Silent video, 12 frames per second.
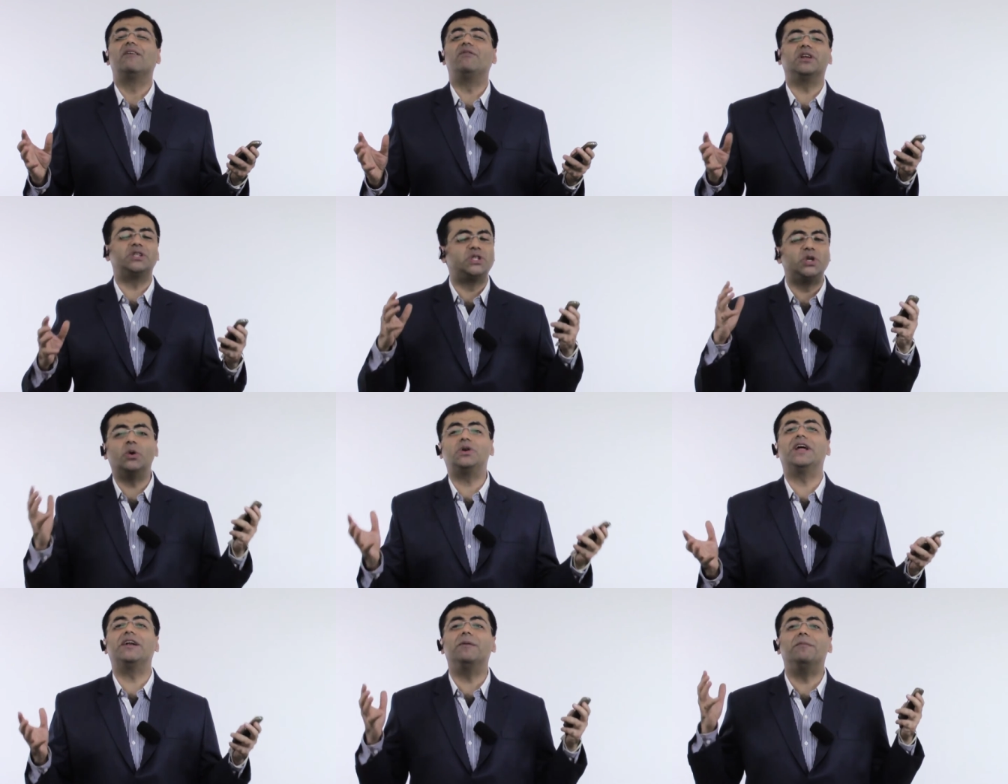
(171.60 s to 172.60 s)
We are so
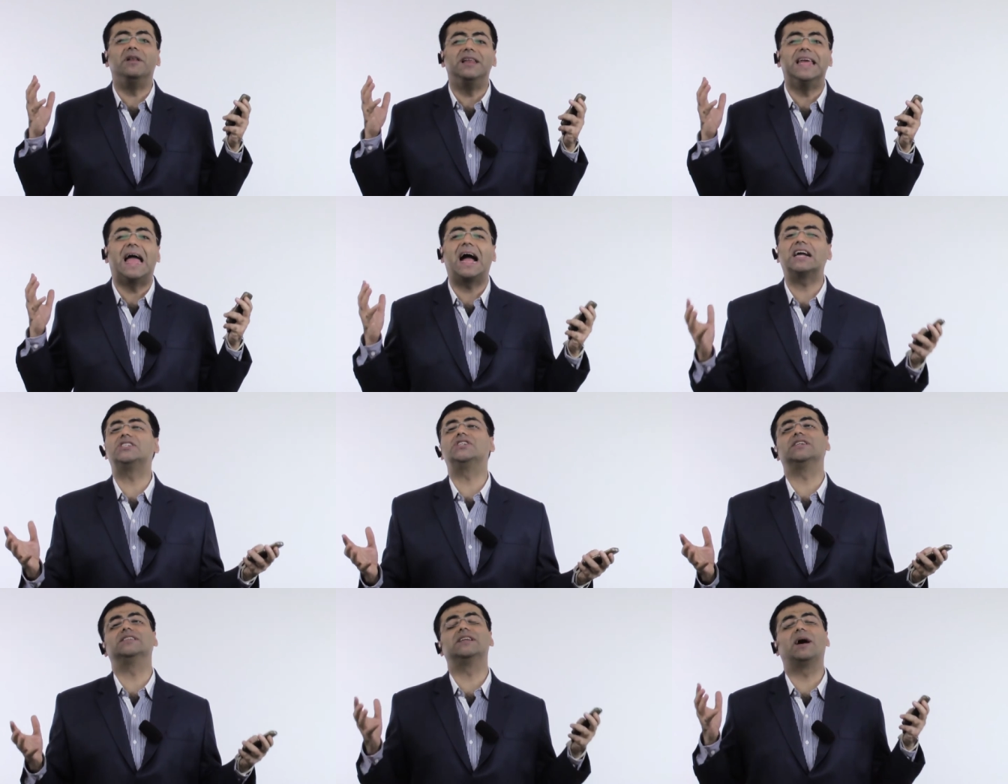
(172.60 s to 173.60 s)
terribly
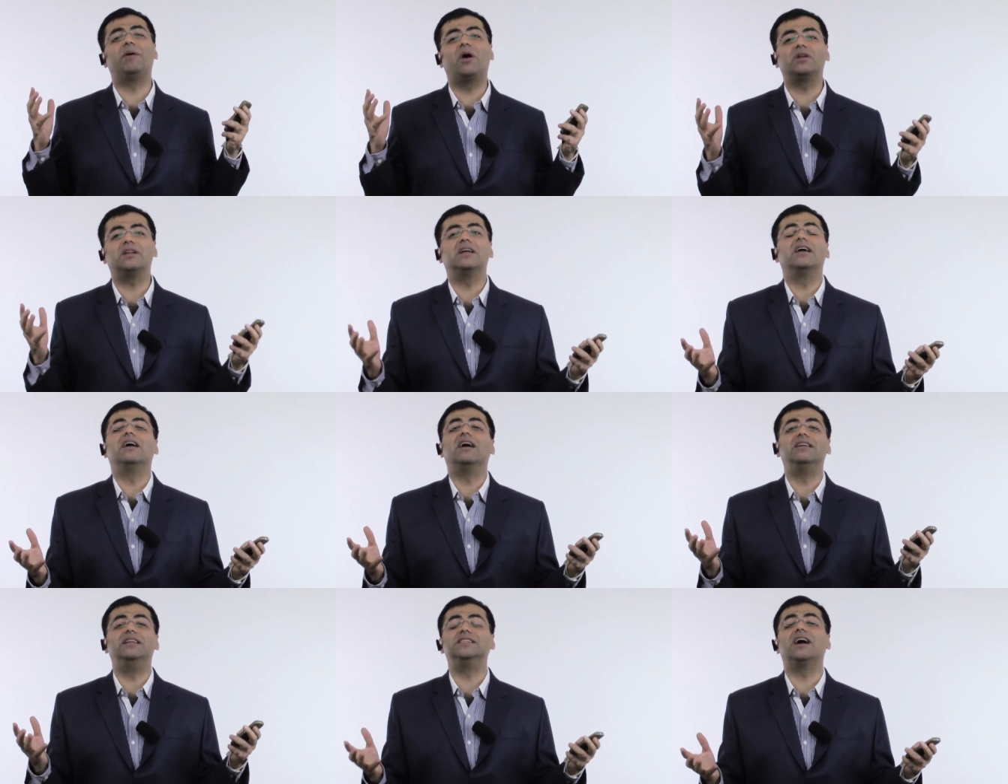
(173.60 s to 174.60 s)
anxious about
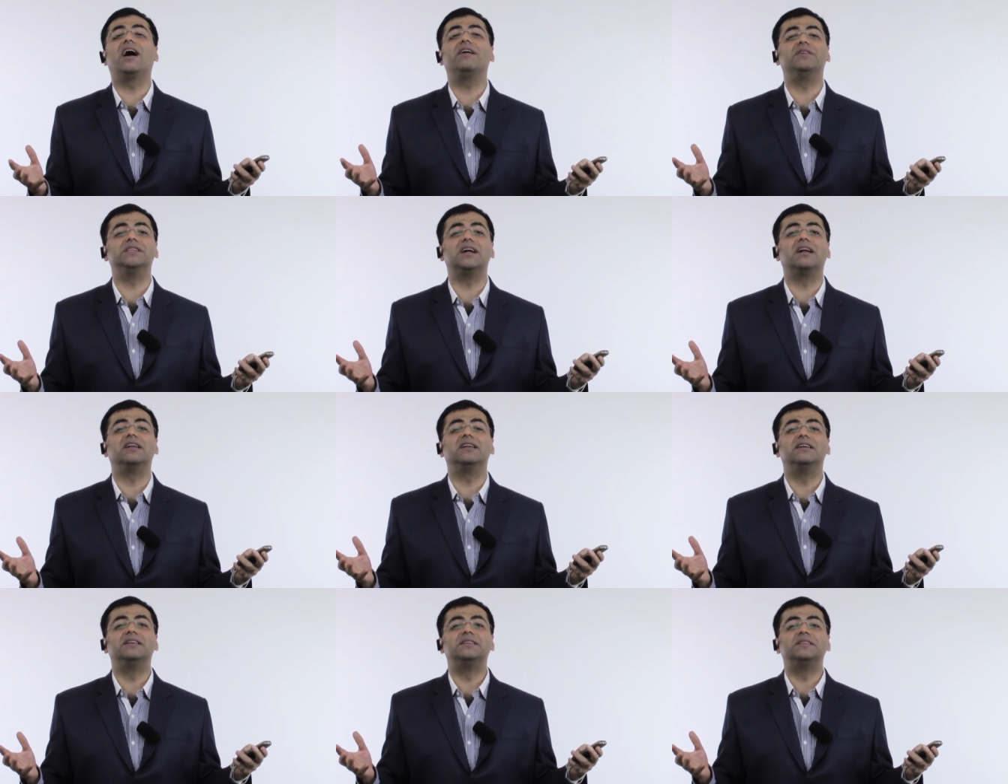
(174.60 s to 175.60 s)
a desired result,
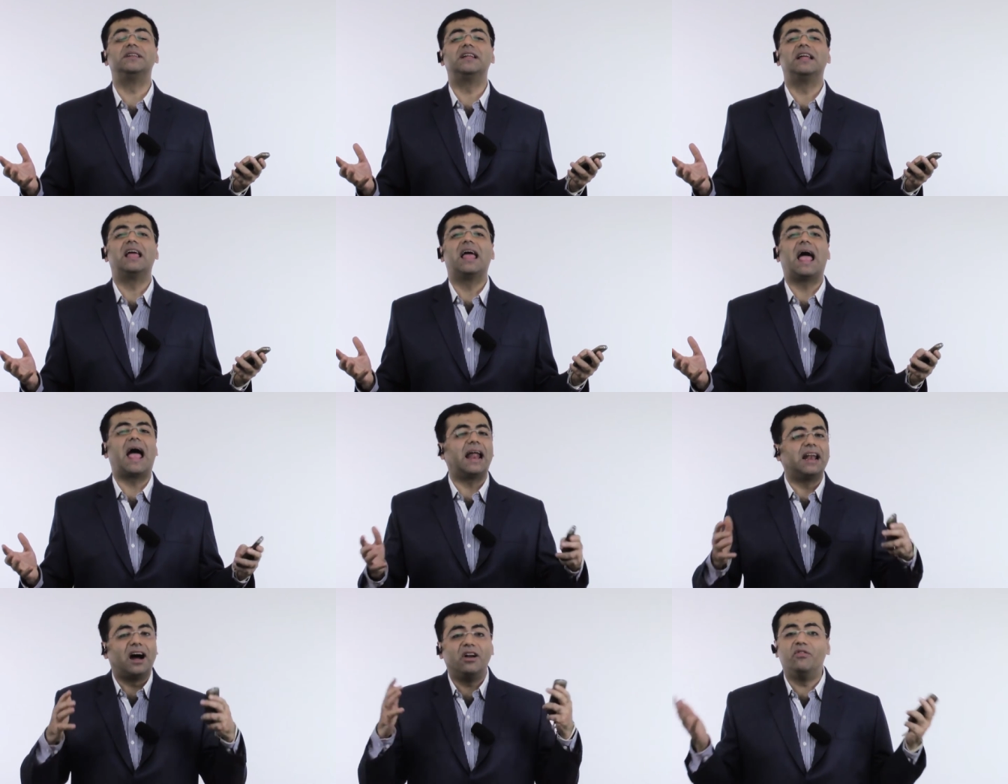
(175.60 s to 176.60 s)

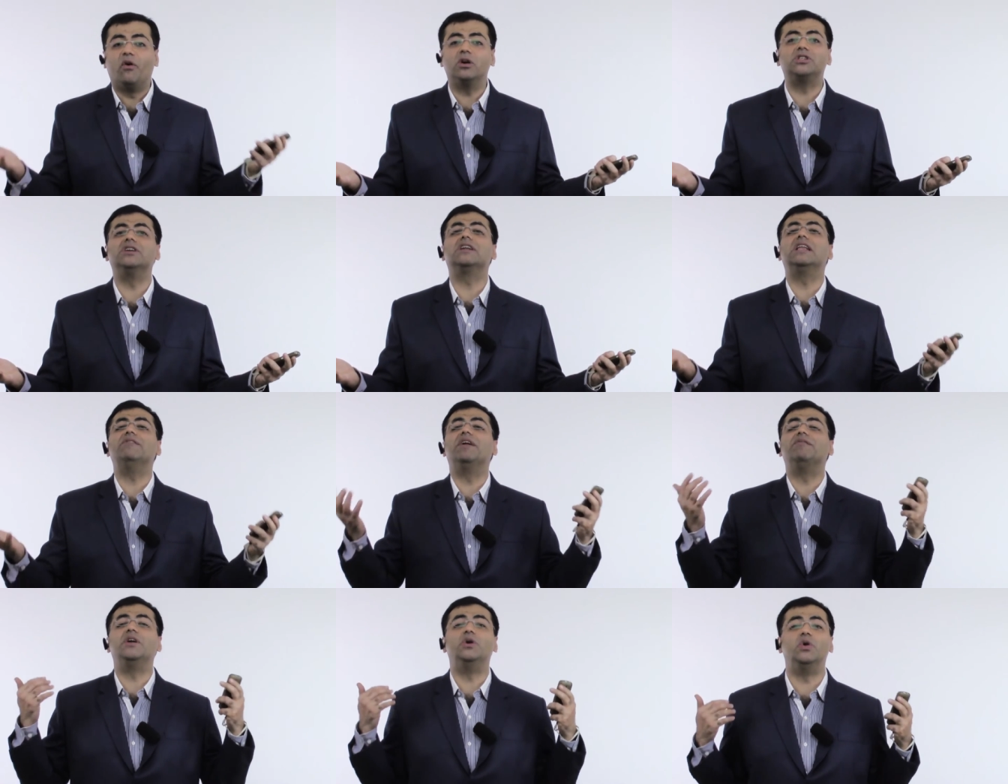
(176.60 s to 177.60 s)
and unfortunately
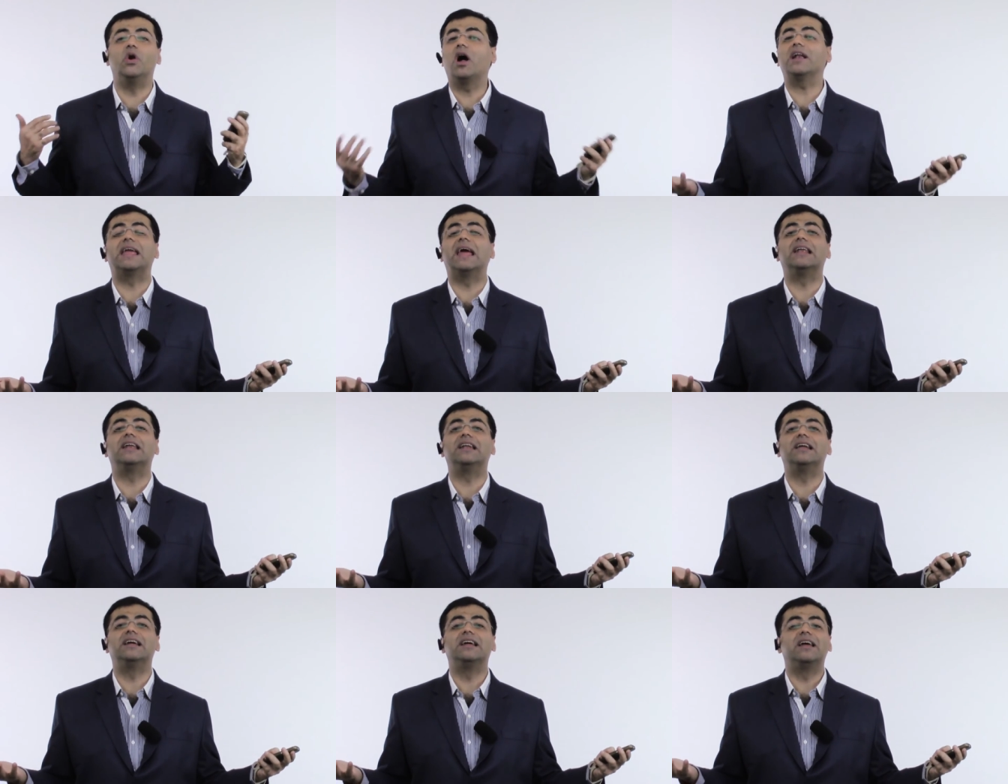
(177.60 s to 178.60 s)
when we do not get
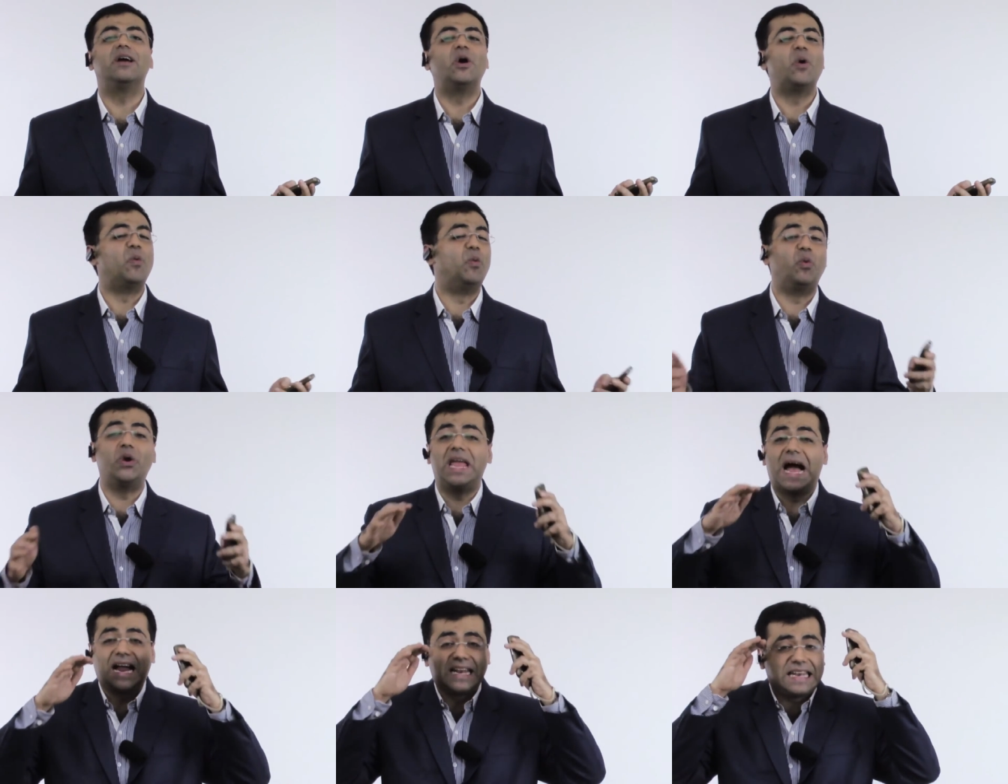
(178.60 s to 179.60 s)
it, we
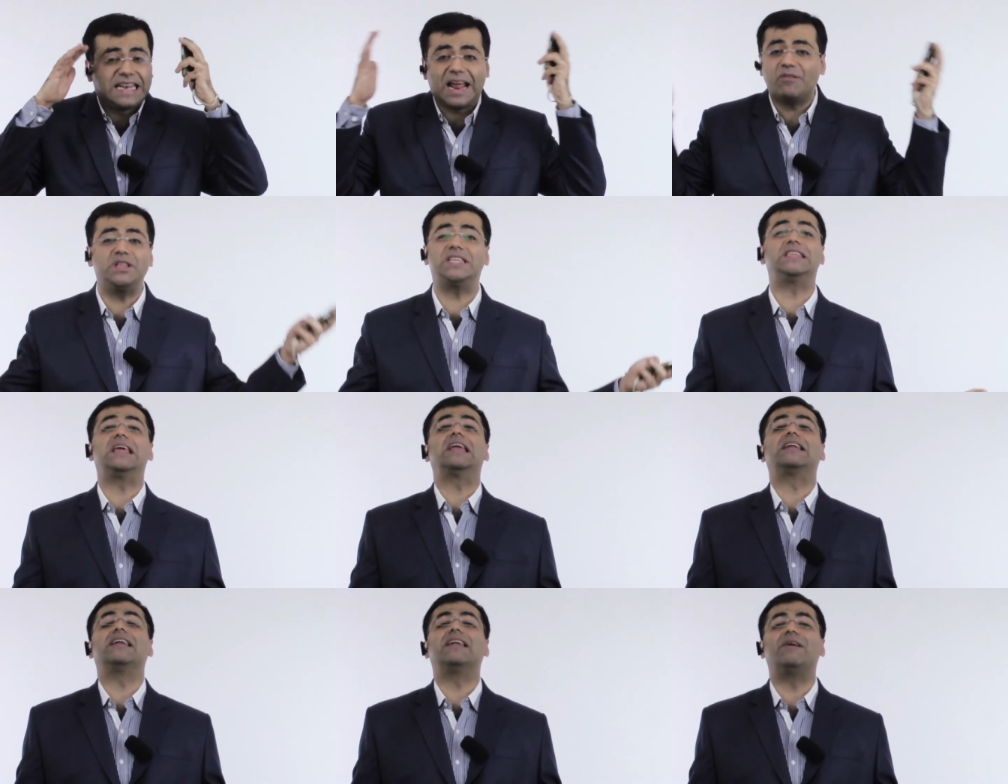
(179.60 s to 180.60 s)
are
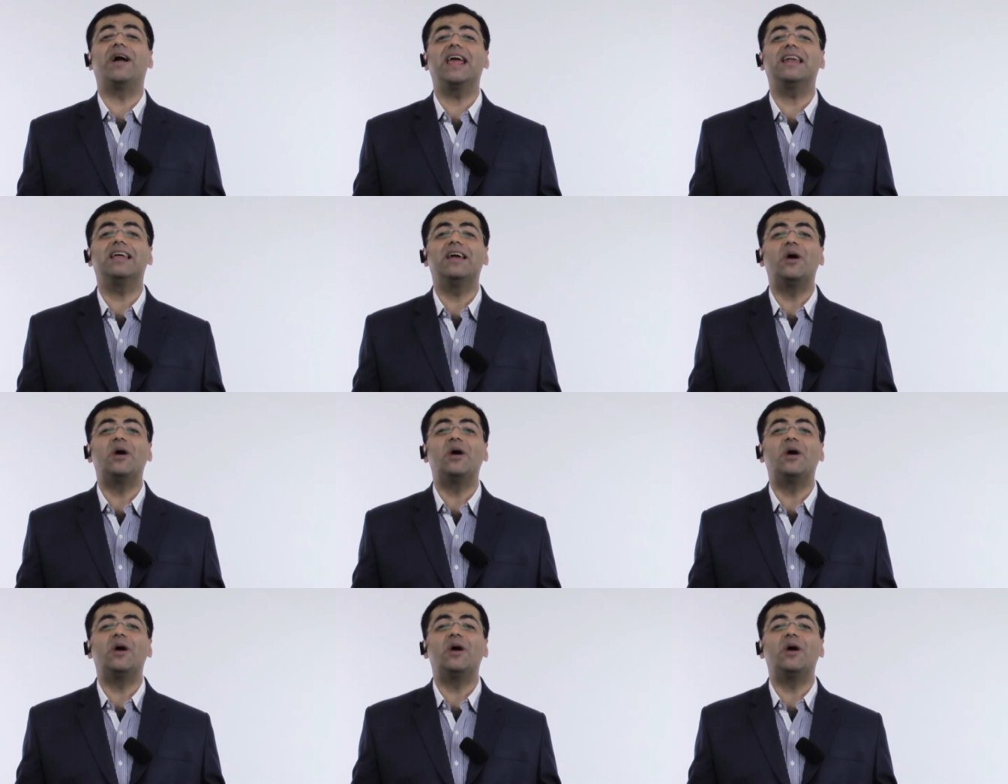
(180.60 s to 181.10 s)
devastated, right?